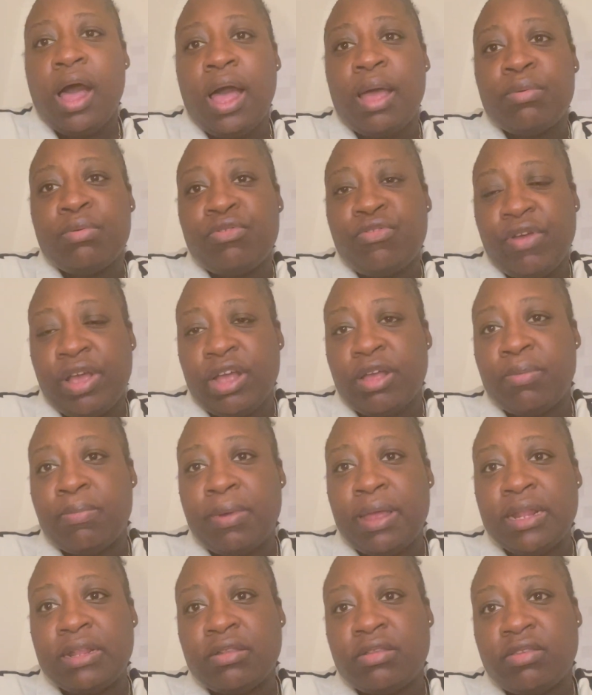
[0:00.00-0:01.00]
I would
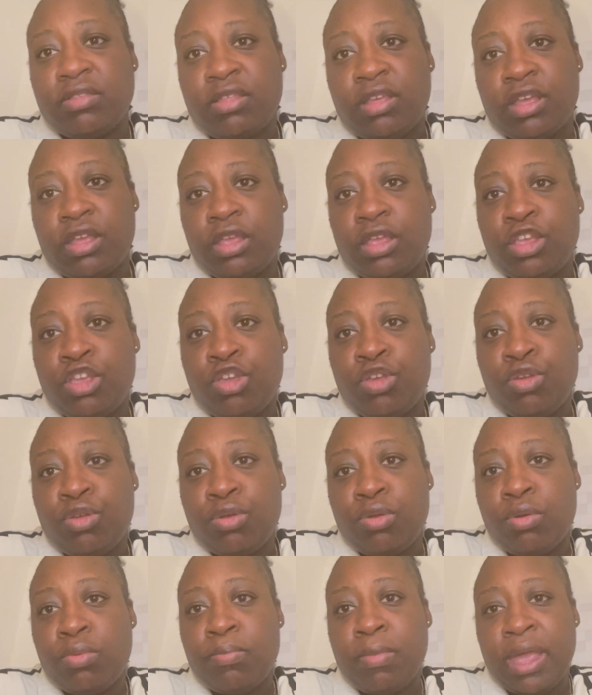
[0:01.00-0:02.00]
recommend that
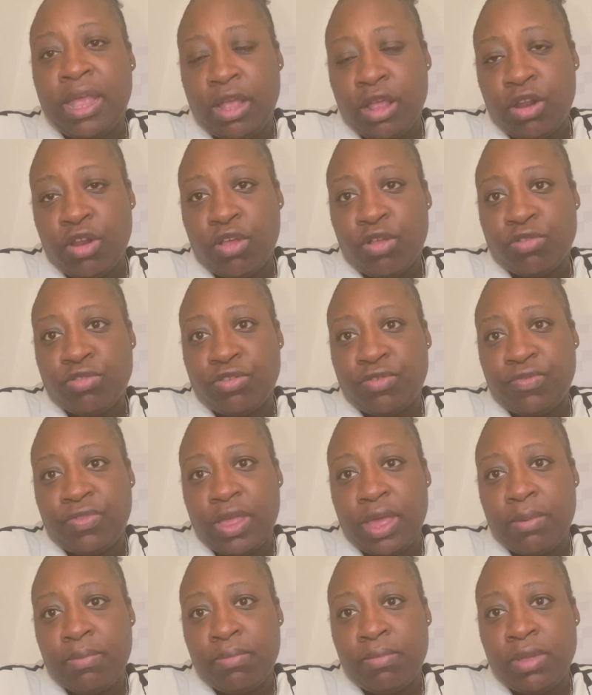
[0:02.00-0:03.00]
you make a note of
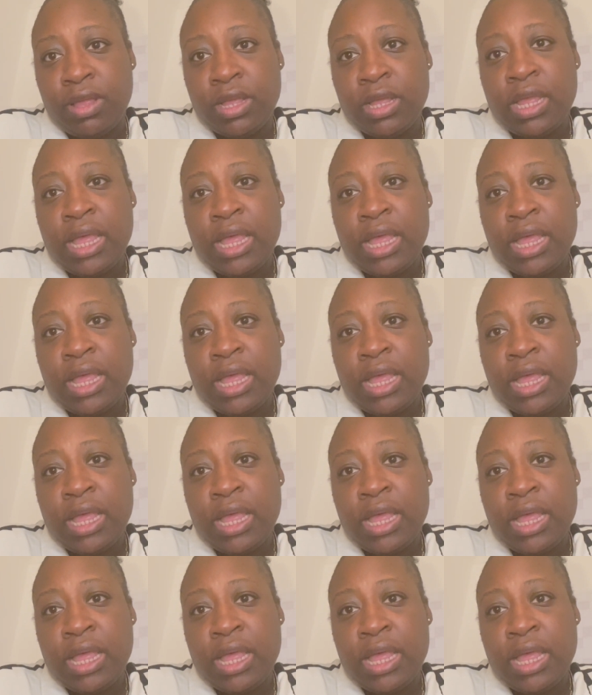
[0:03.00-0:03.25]
them